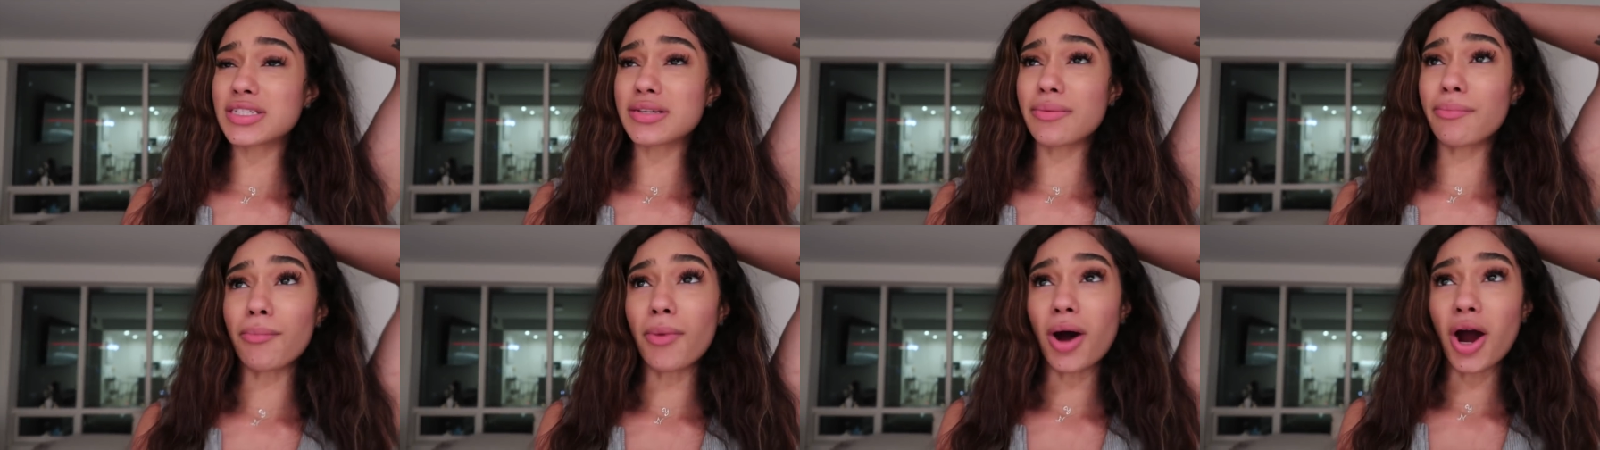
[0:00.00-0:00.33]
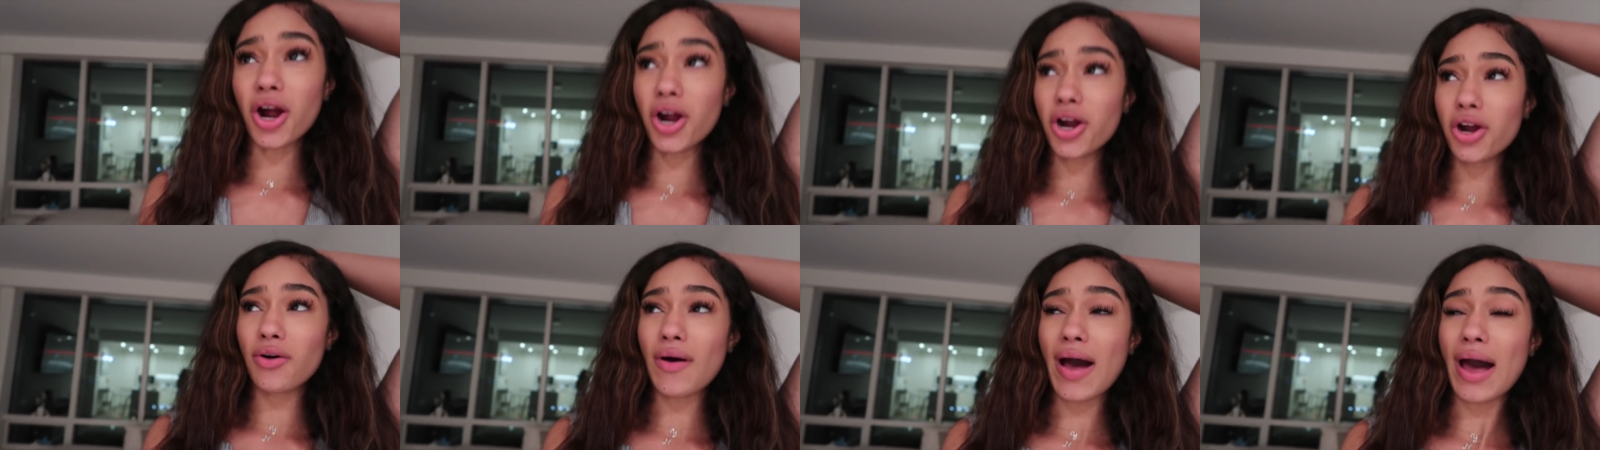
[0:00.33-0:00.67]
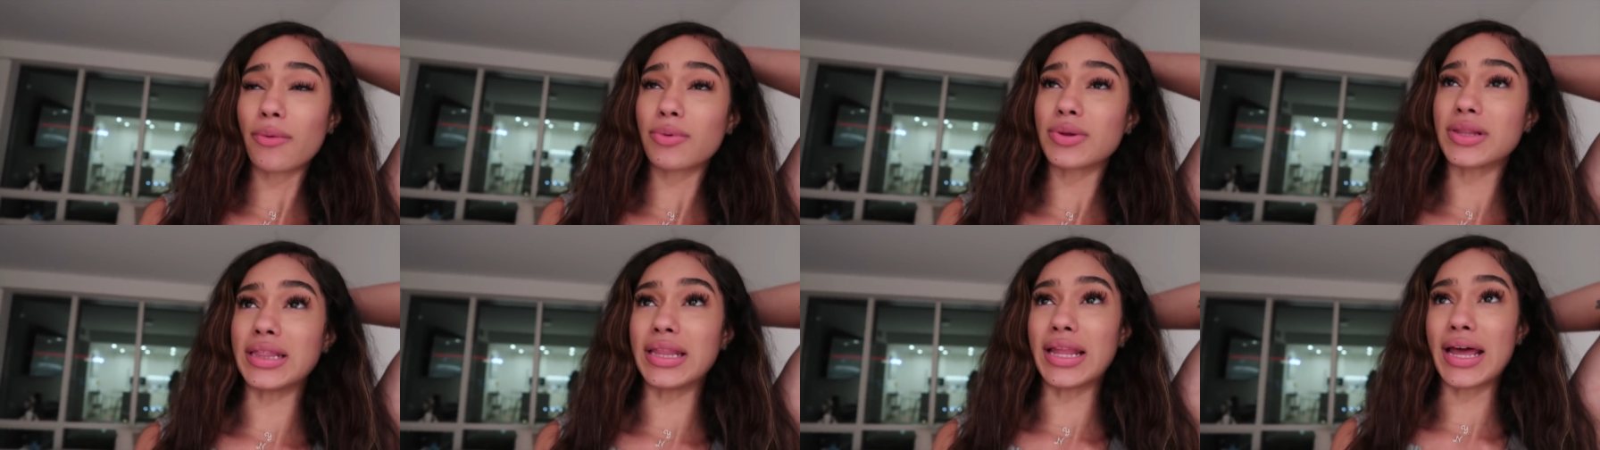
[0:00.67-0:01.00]
Tomorrow, I
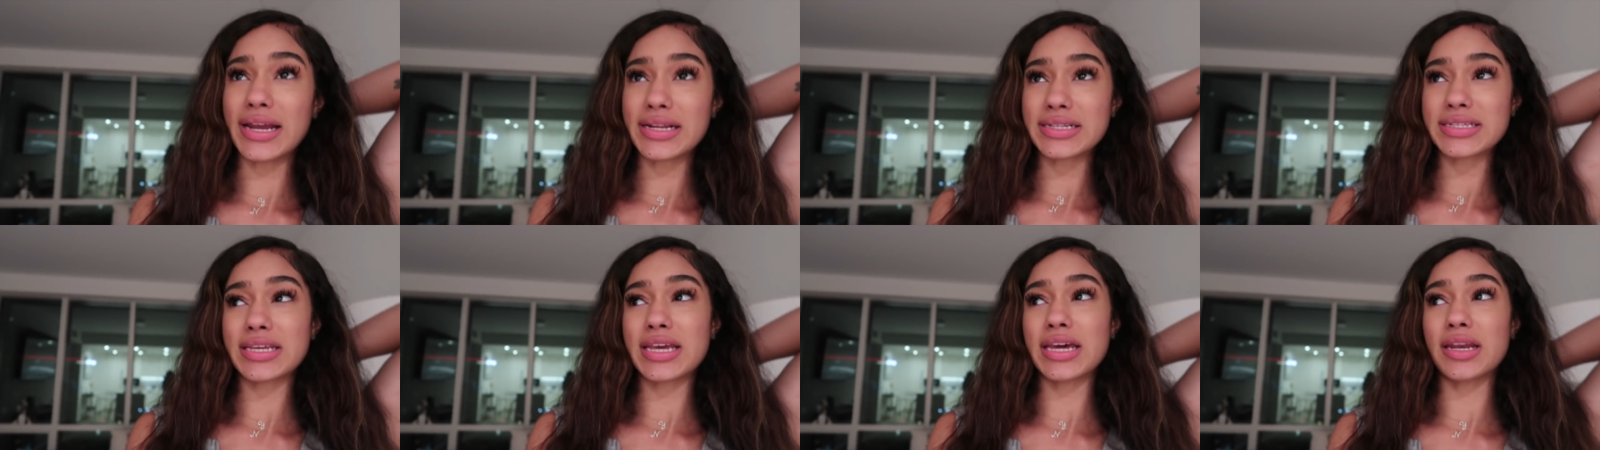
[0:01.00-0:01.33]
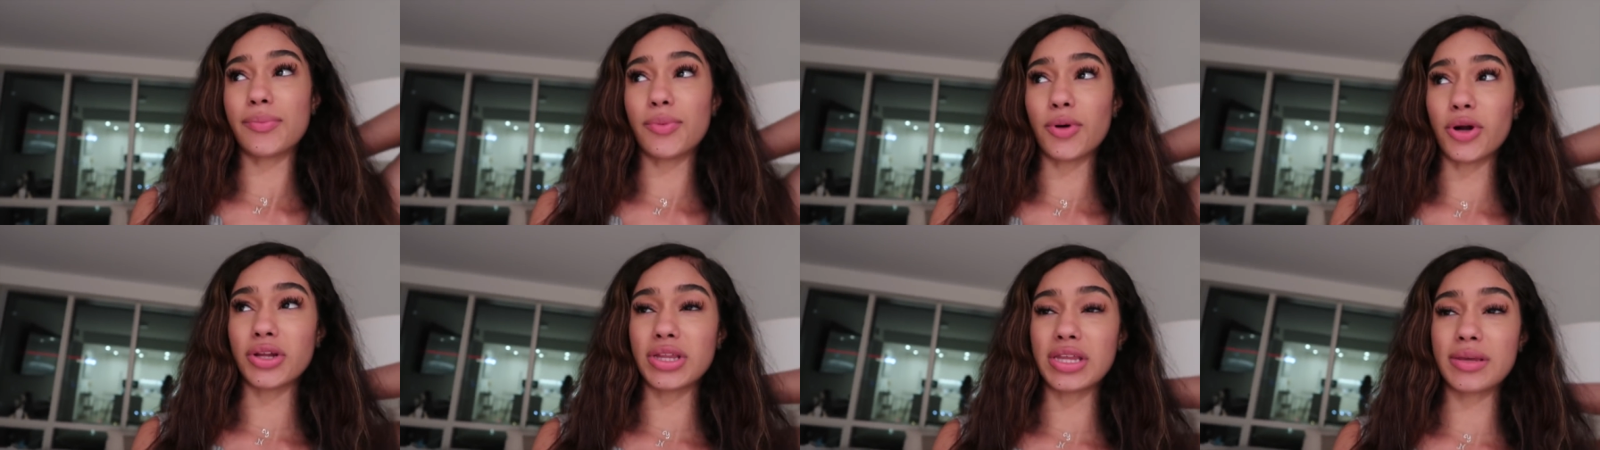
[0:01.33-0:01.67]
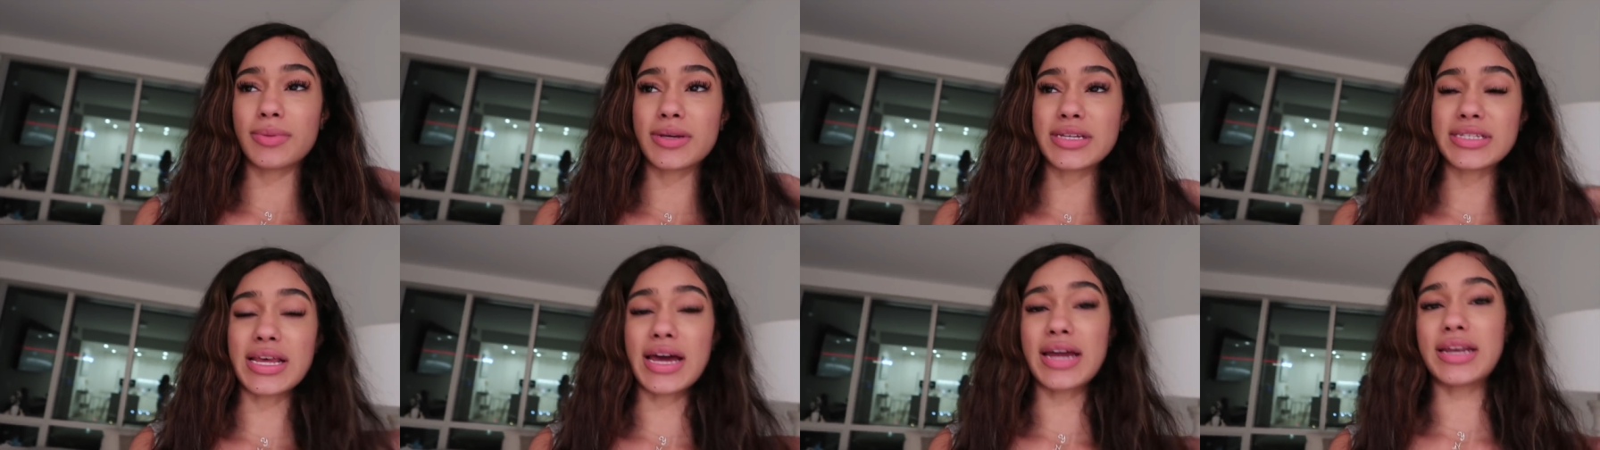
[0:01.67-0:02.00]
would like to get up early
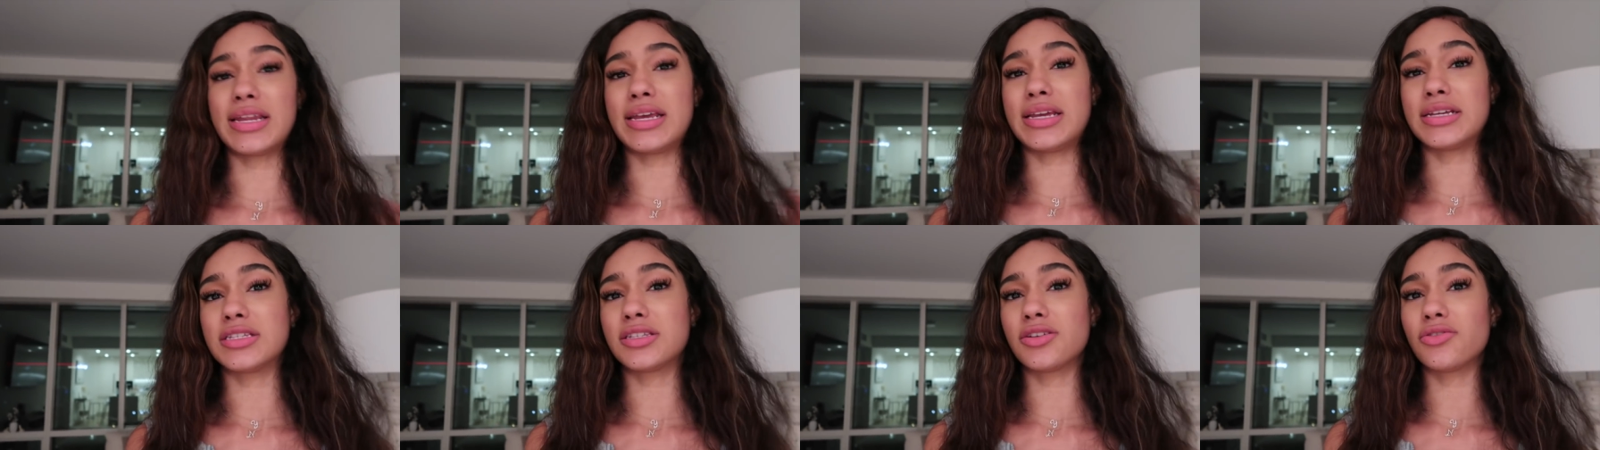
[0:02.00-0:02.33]
because I need